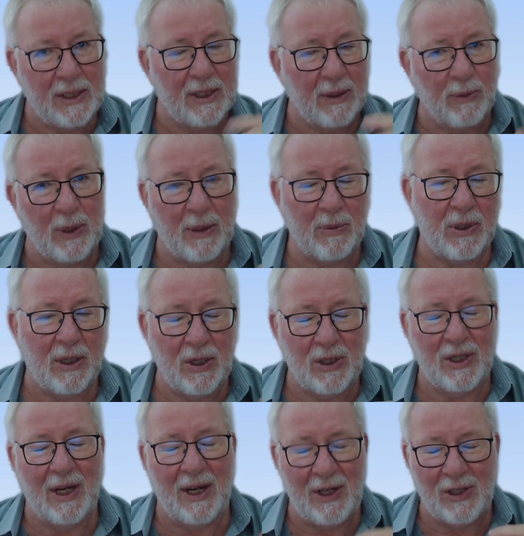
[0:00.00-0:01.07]
what I'm trying to
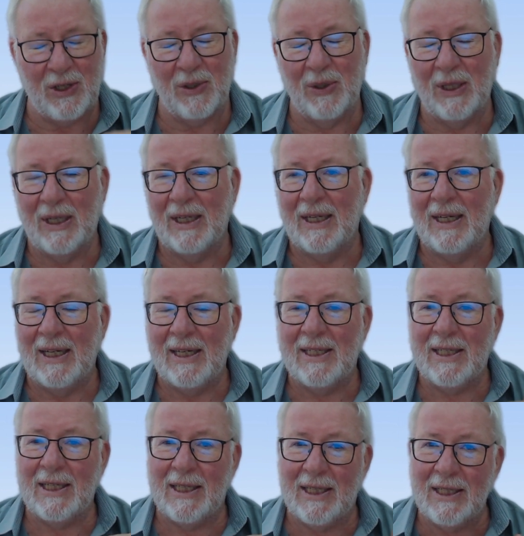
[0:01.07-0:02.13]
say to you is
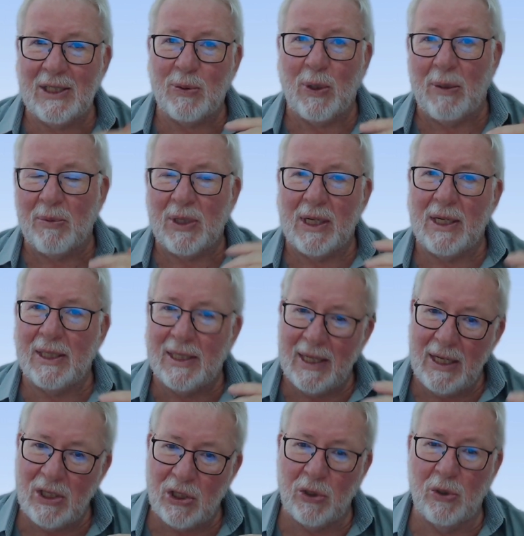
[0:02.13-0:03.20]
that what I'm trying to
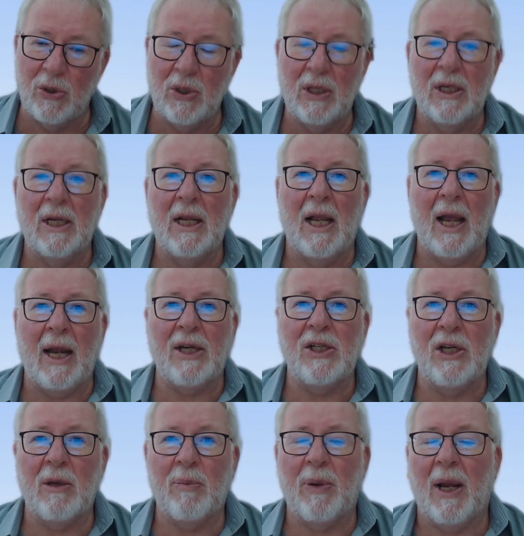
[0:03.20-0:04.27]
teach you
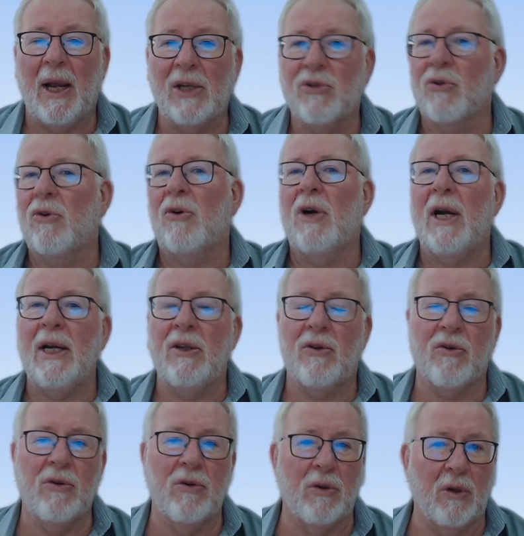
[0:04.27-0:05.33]
actually applies right
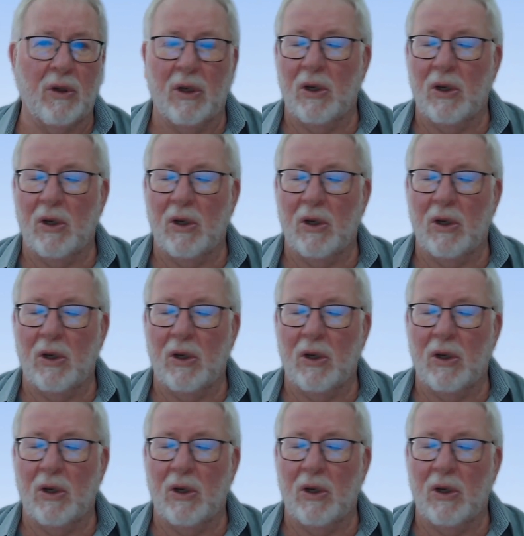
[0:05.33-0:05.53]
through